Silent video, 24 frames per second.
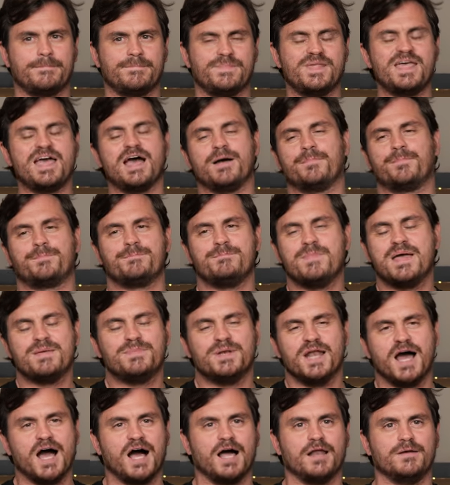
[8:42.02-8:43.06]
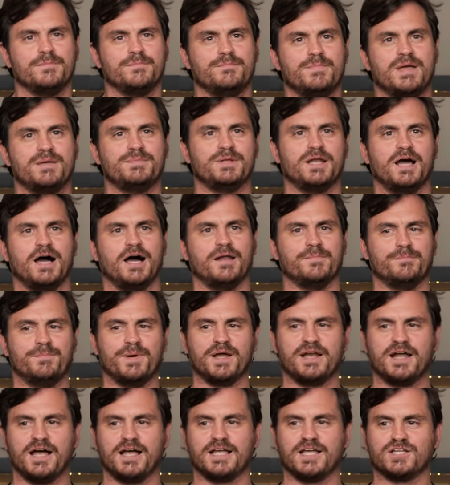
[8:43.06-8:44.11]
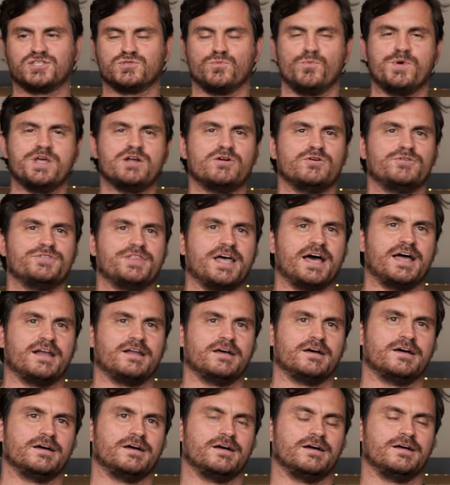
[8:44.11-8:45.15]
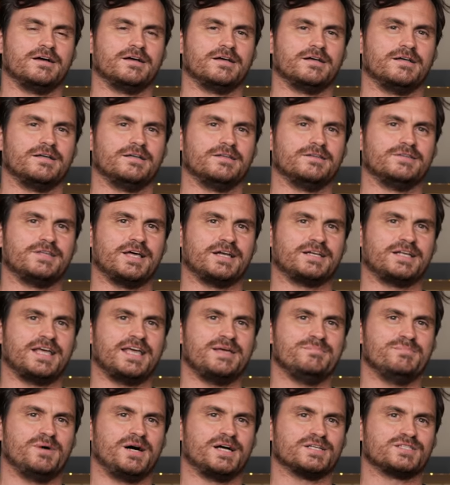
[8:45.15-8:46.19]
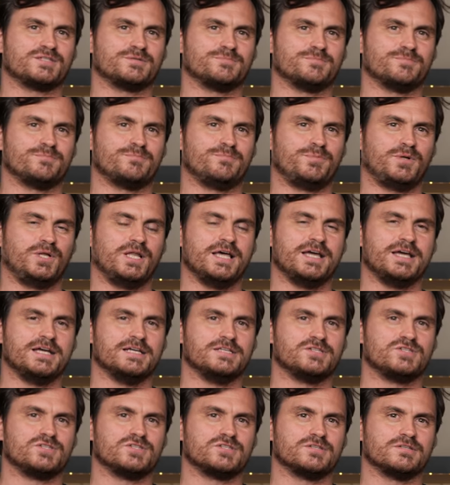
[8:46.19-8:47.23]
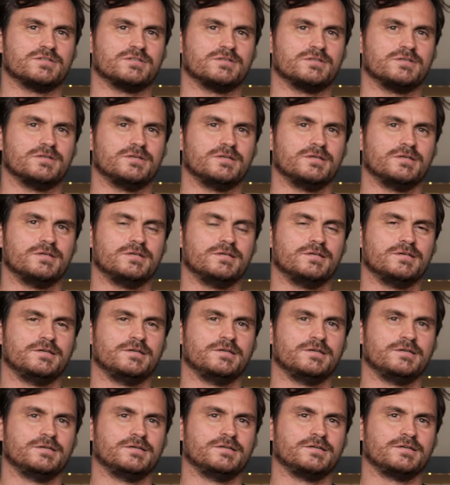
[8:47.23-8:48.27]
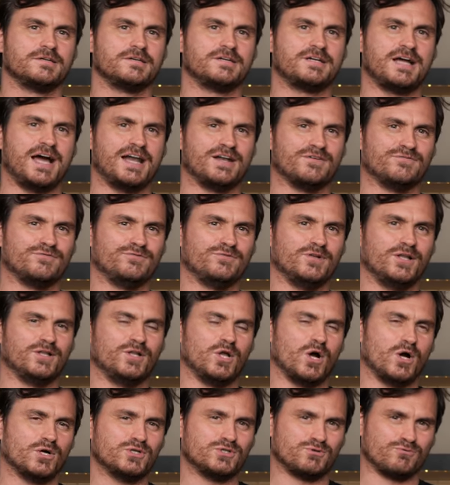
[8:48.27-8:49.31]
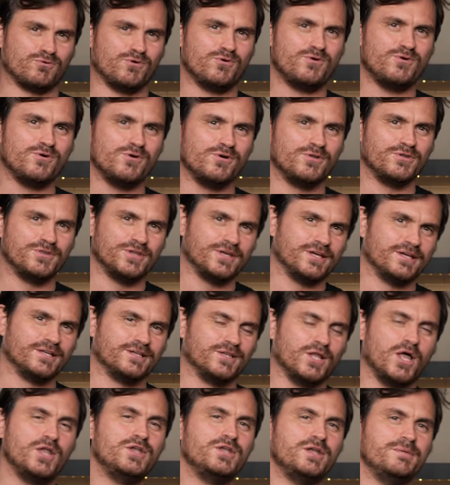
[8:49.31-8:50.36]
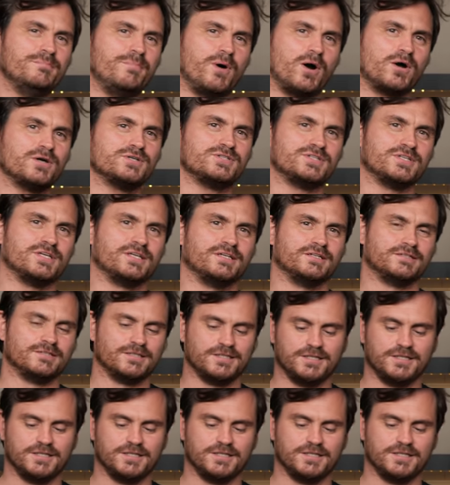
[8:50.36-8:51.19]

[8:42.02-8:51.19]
Yeah, maybe not. Maybe not. But it's weird that that Kate Moss plays kind of a large role in the London bar scene.